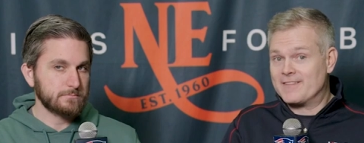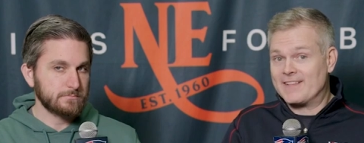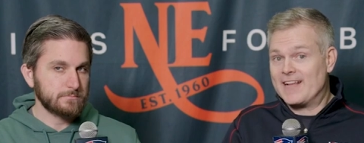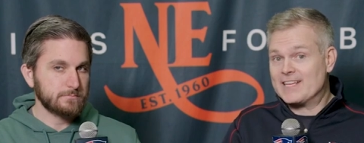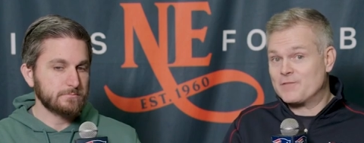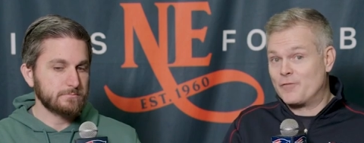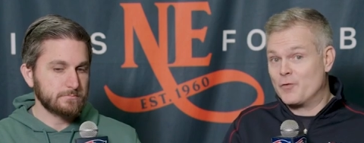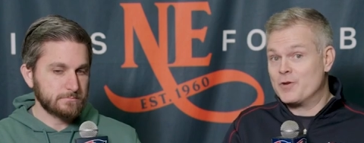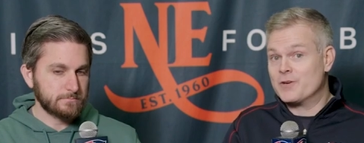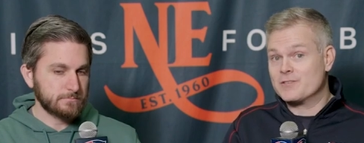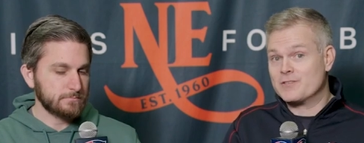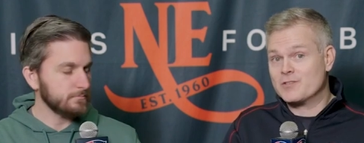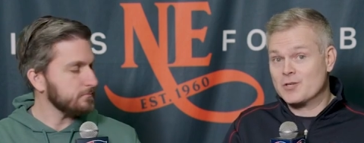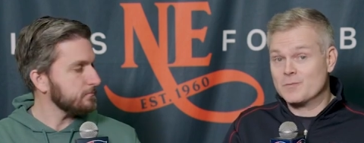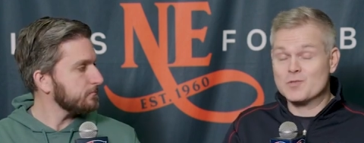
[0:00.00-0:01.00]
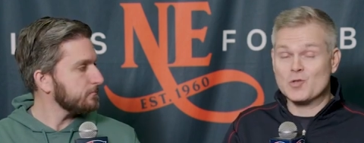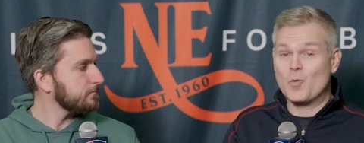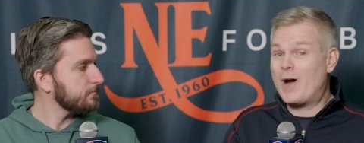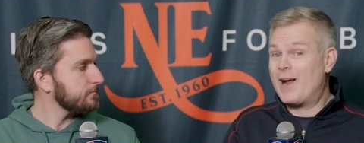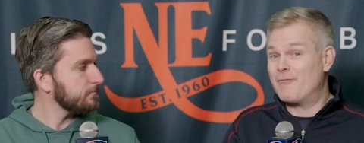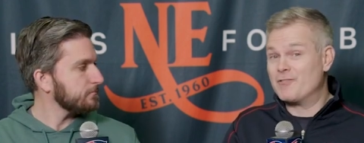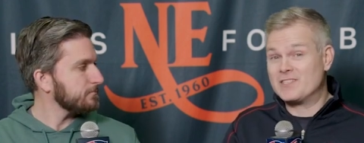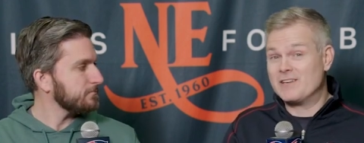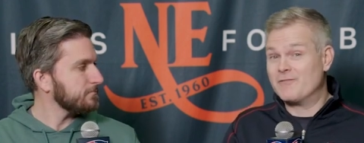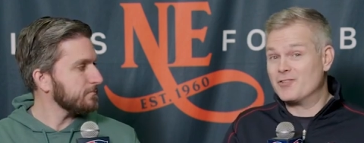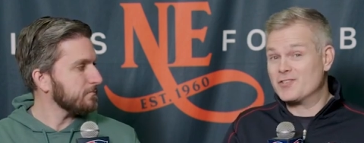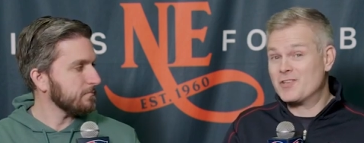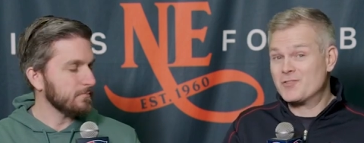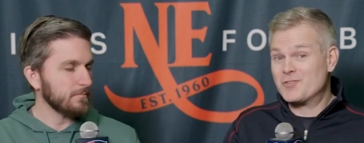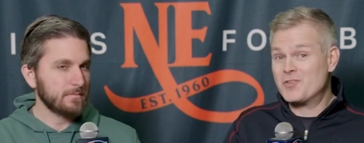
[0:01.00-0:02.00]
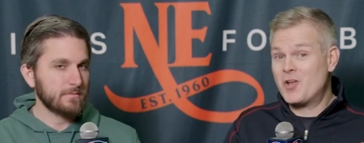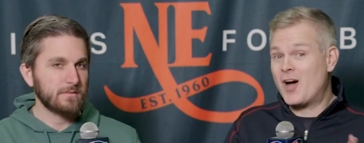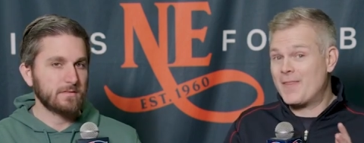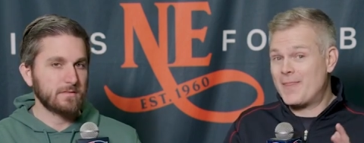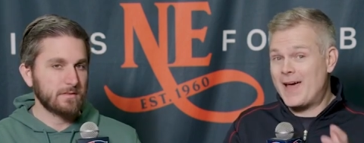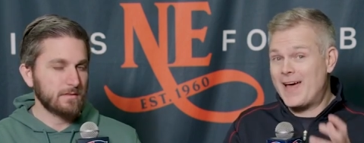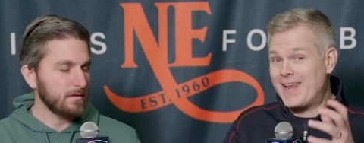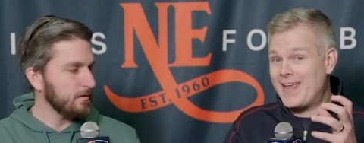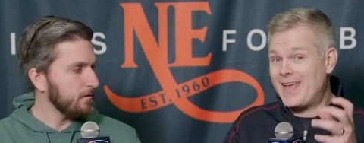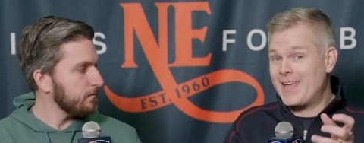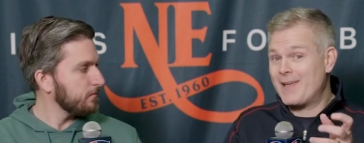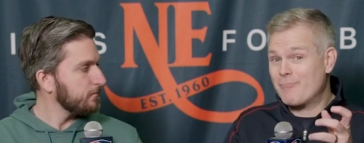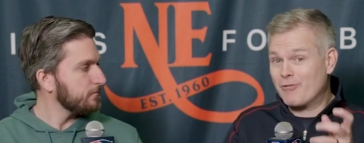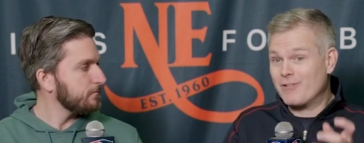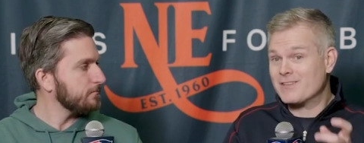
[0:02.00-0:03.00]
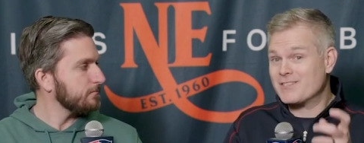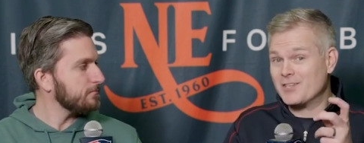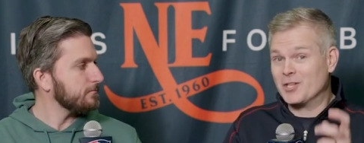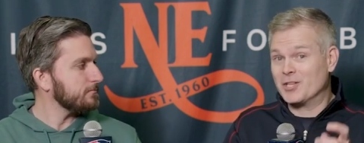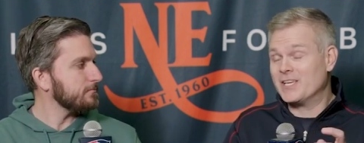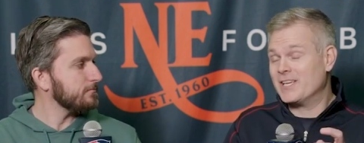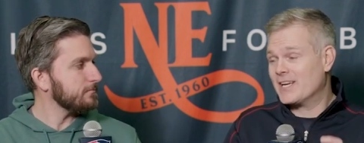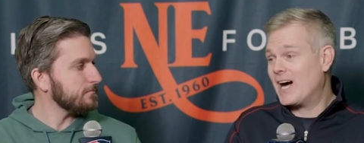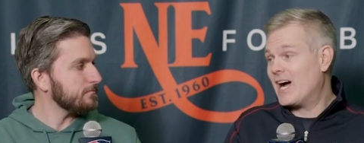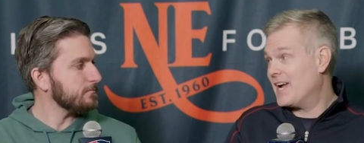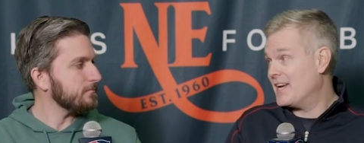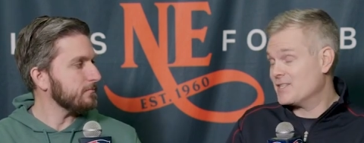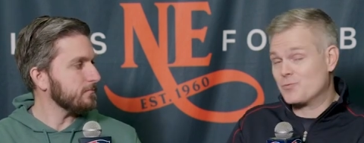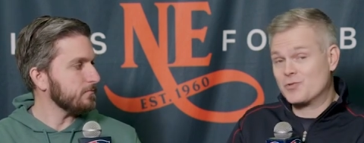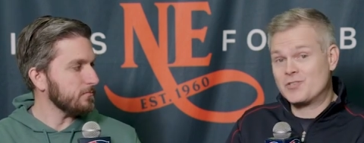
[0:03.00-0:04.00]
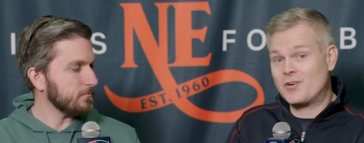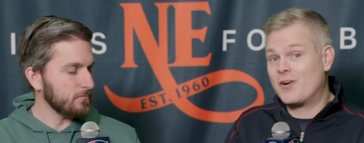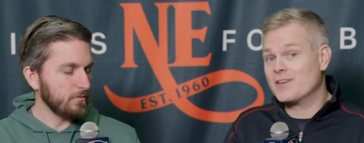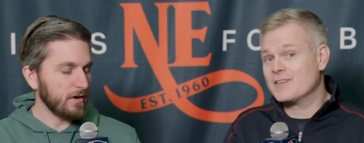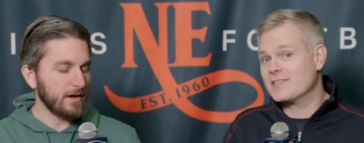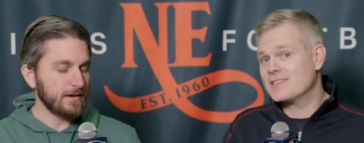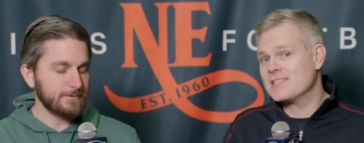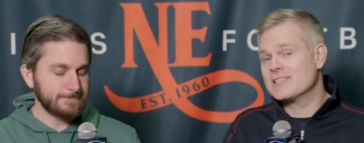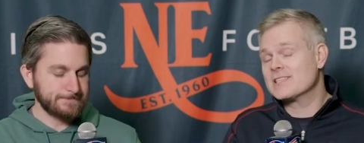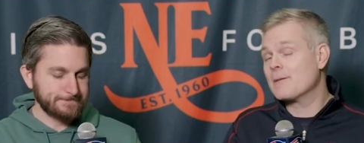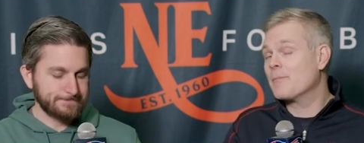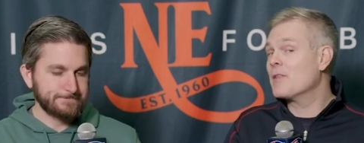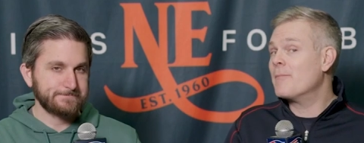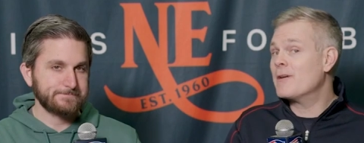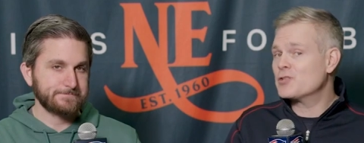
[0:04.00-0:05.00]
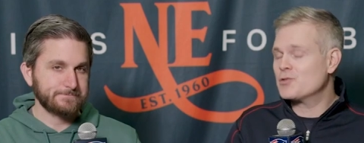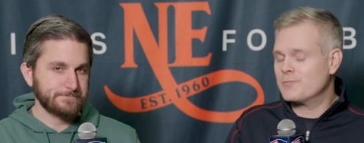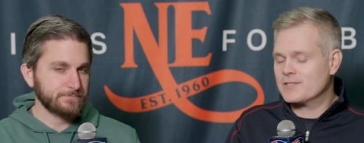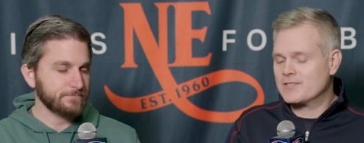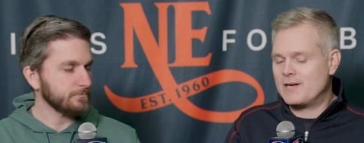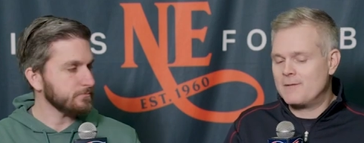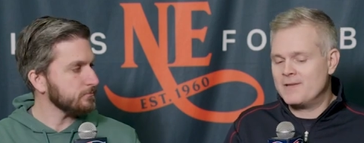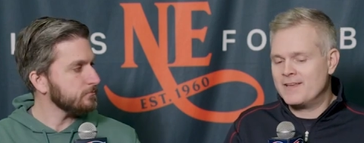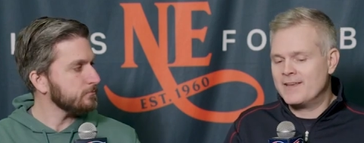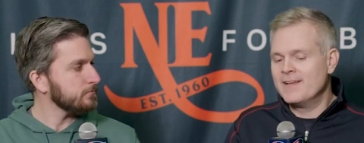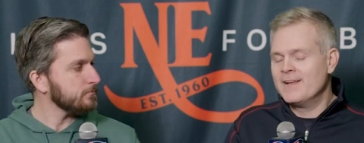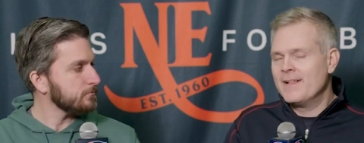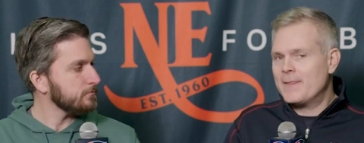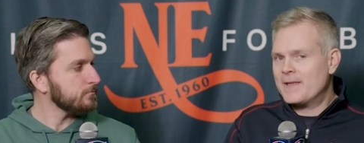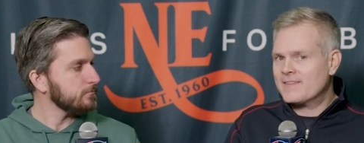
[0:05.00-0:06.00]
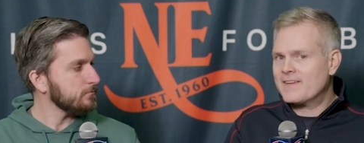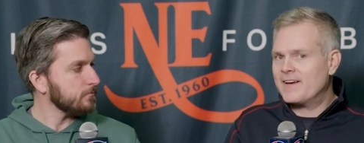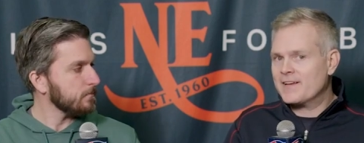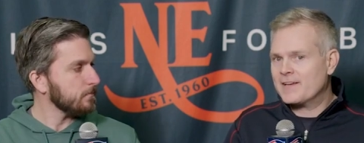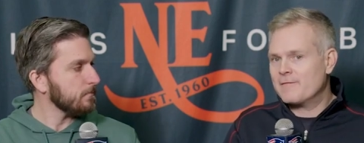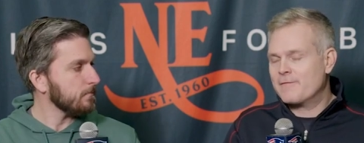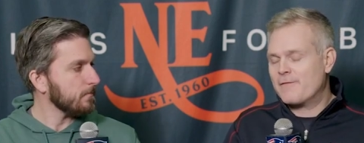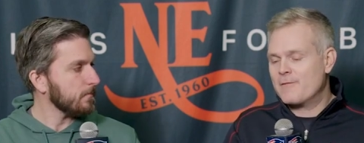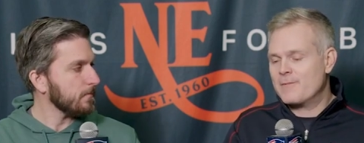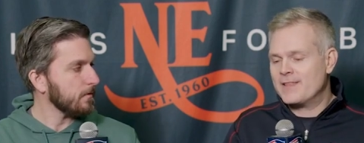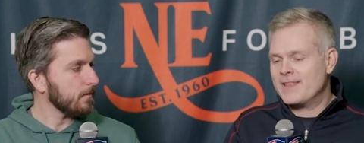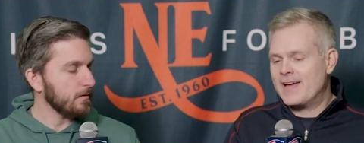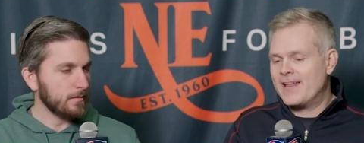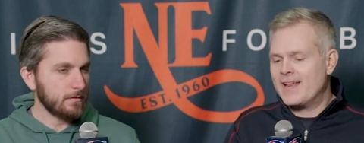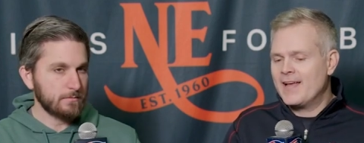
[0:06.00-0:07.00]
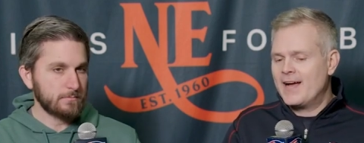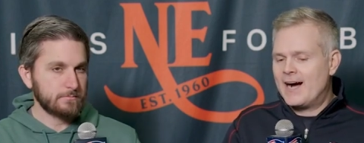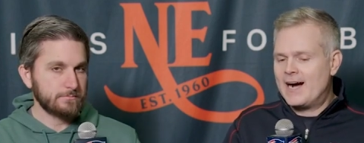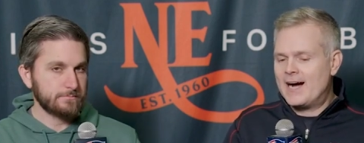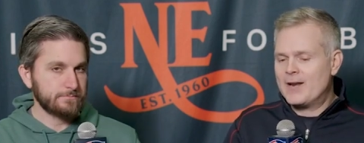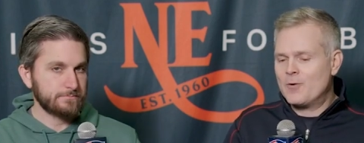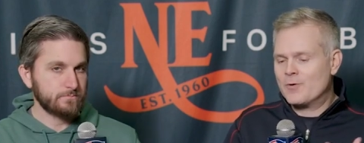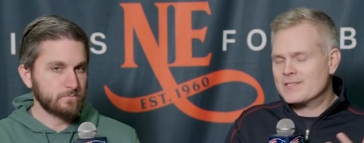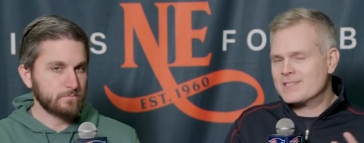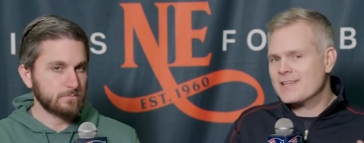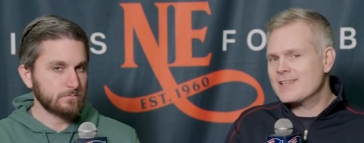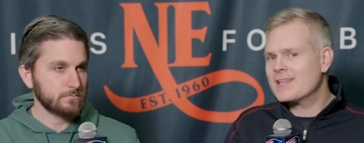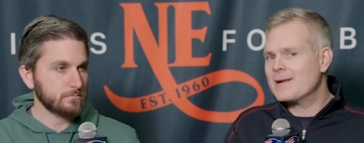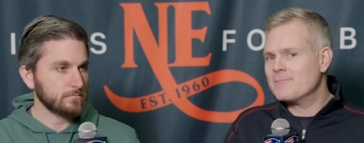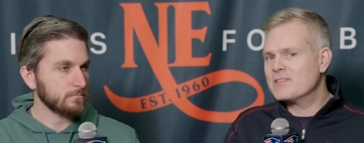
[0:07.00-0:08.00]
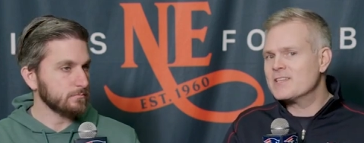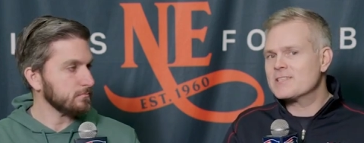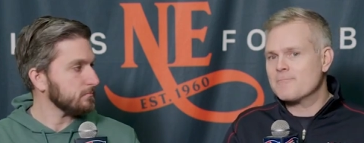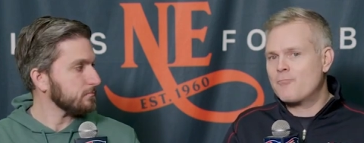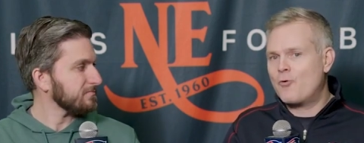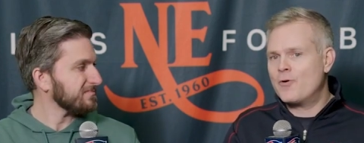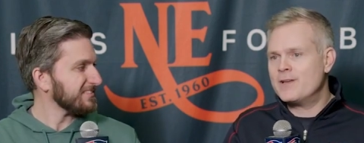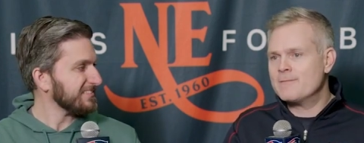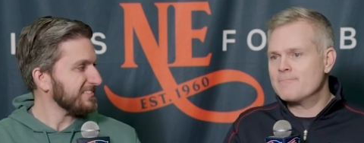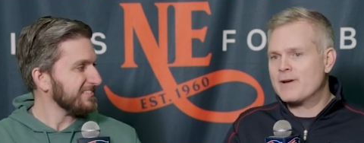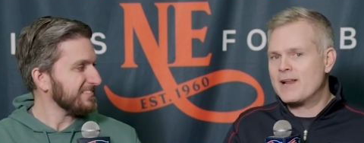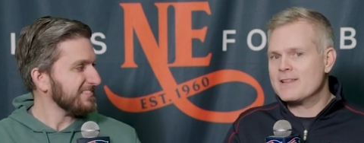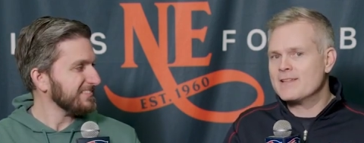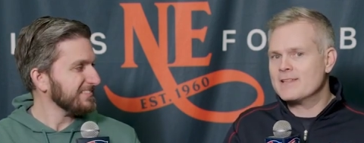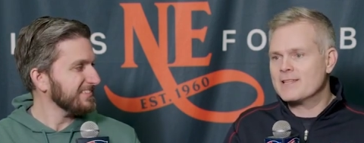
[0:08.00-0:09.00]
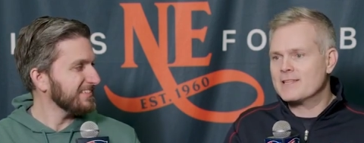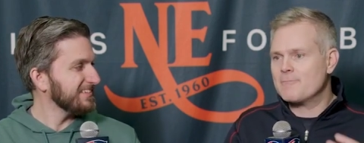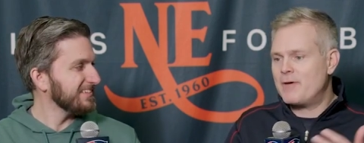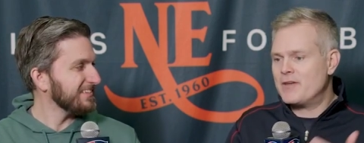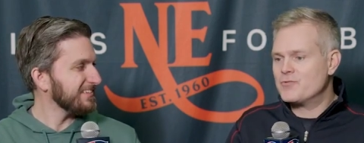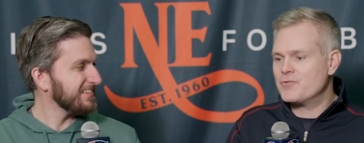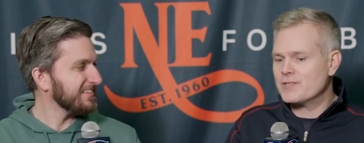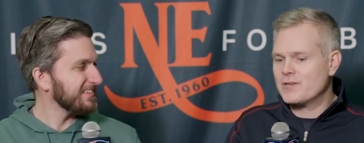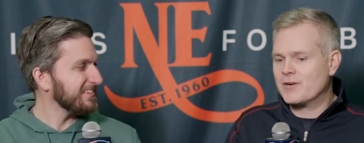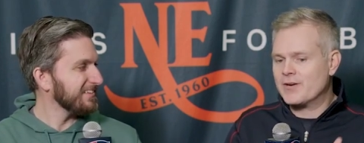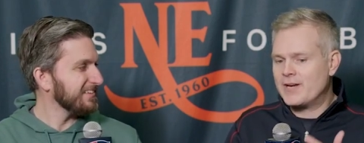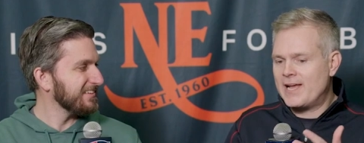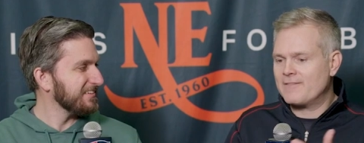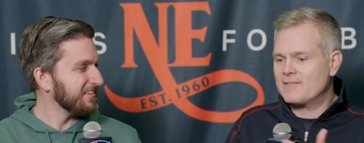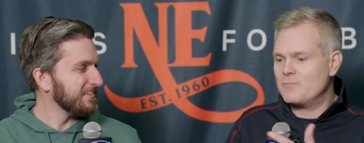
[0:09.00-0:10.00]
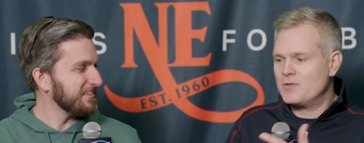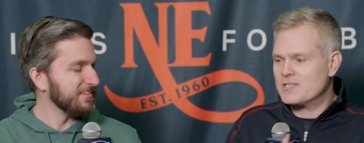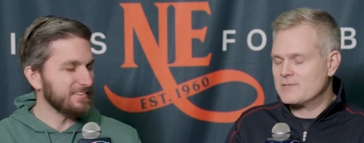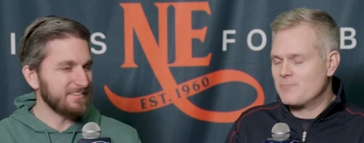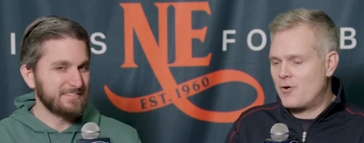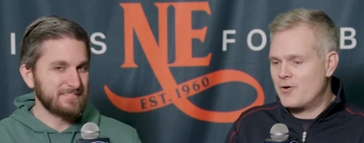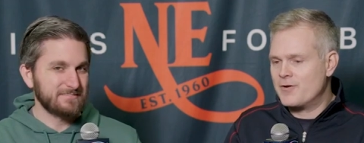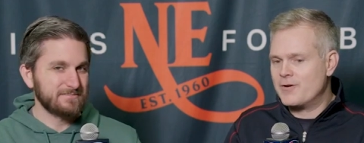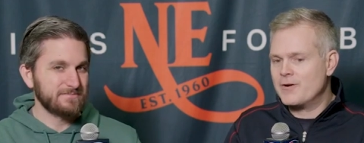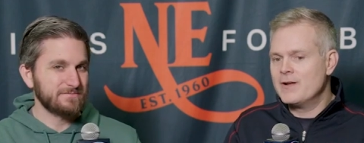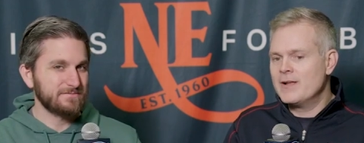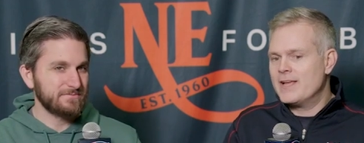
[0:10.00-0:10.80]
Speaker 1: as the last few years in terms of the wide receivers. There's not that A plus elite guy, and as we're starting right. to see some of the measurements come in, that's kind of confirming that. Uh, I don't want to say that I'm disappointed, but I think that the Patriots are going to have to be smarter